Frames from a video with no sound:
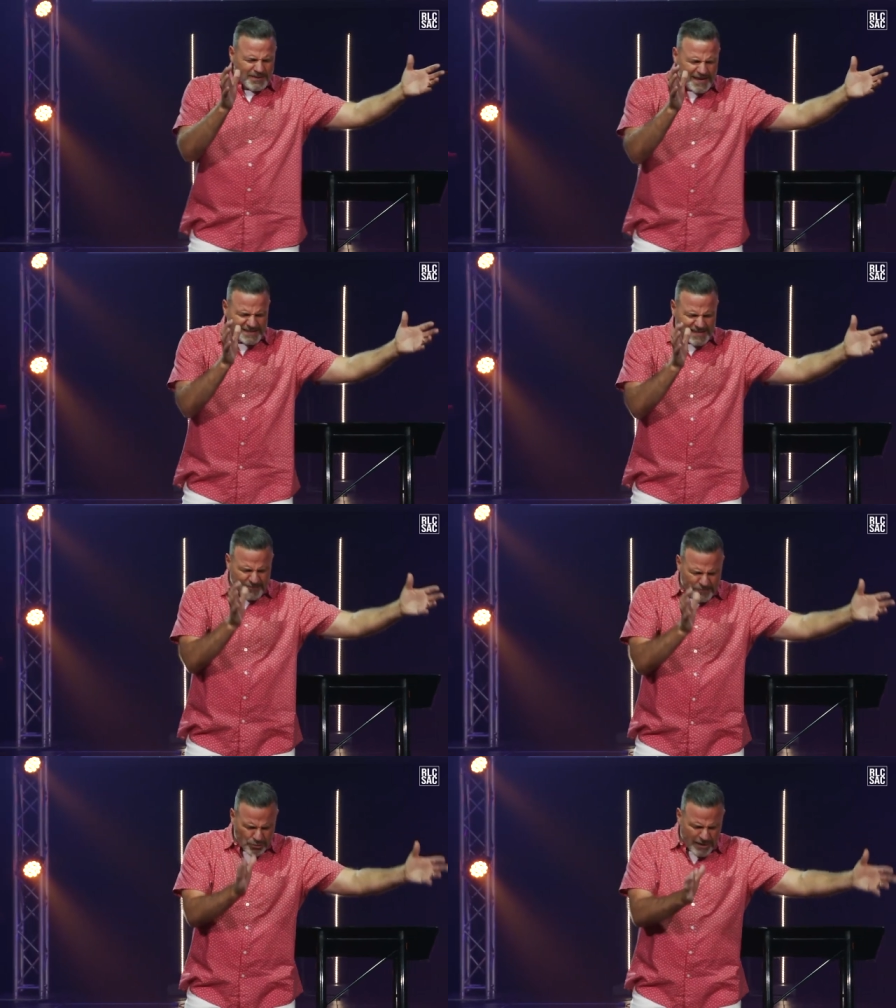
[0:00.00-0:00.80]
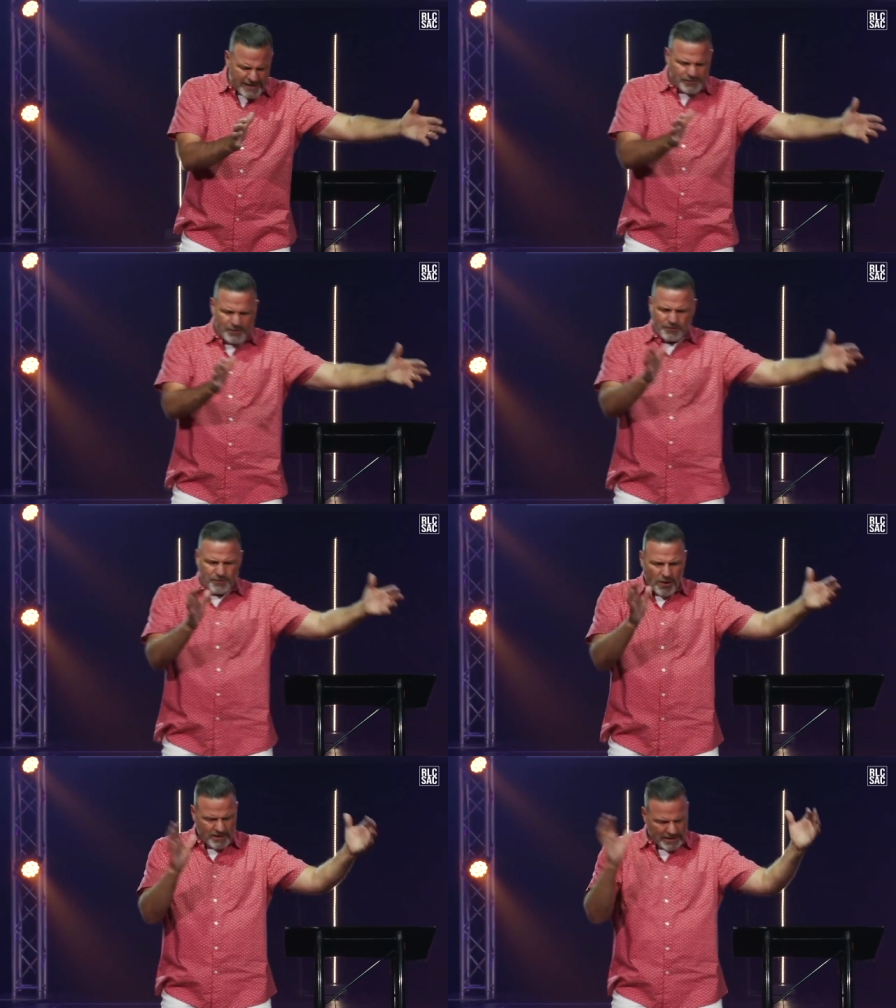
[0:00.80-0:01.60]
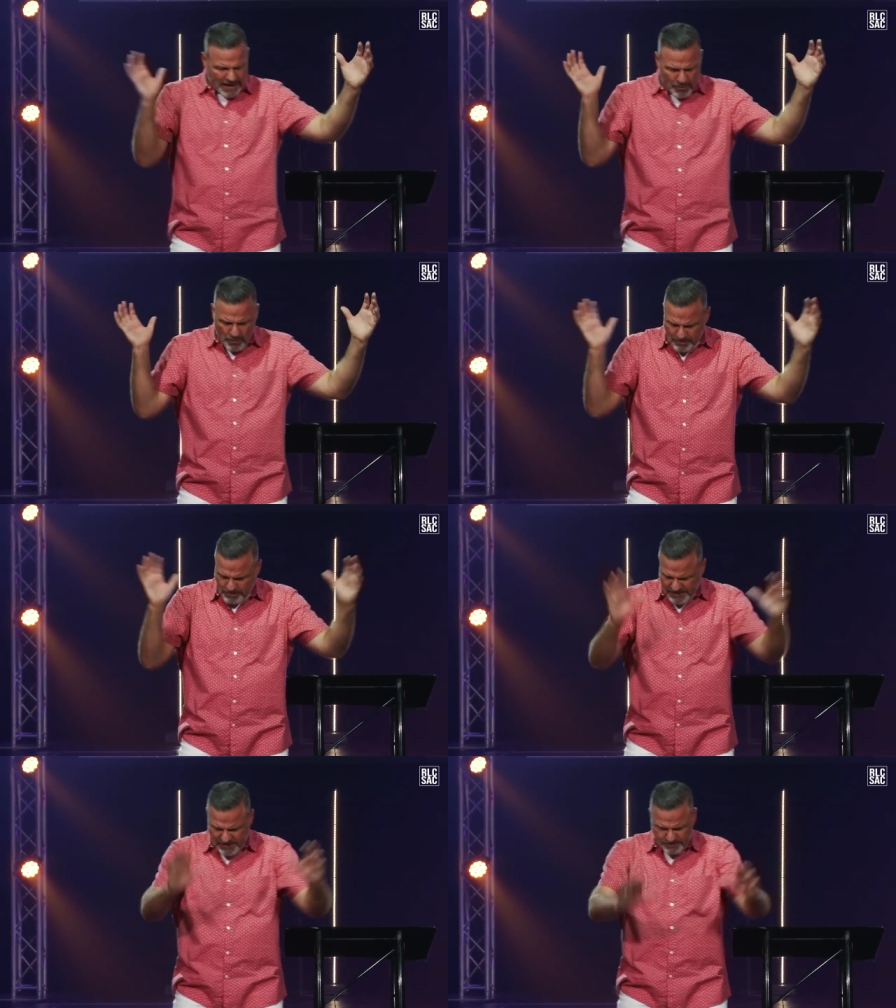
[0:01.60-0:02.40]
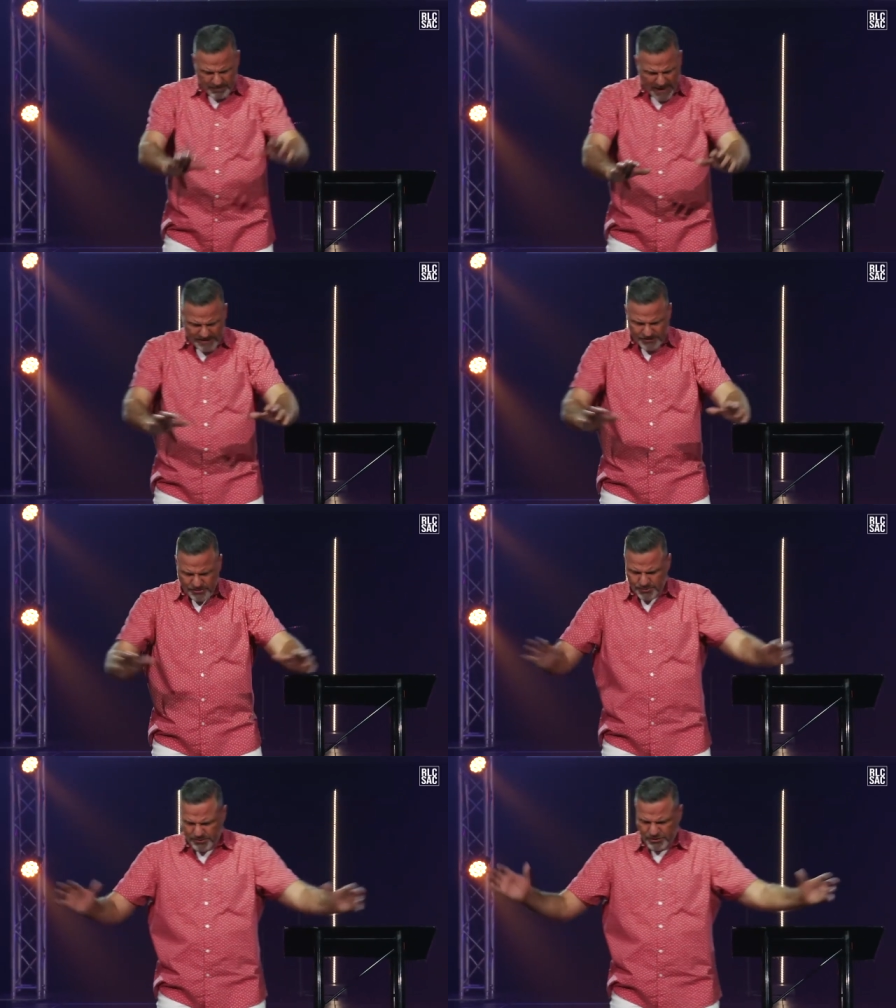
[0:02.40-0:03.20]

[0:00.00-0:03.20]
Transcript: yes, have grace for the fallen, and I wanna see pastors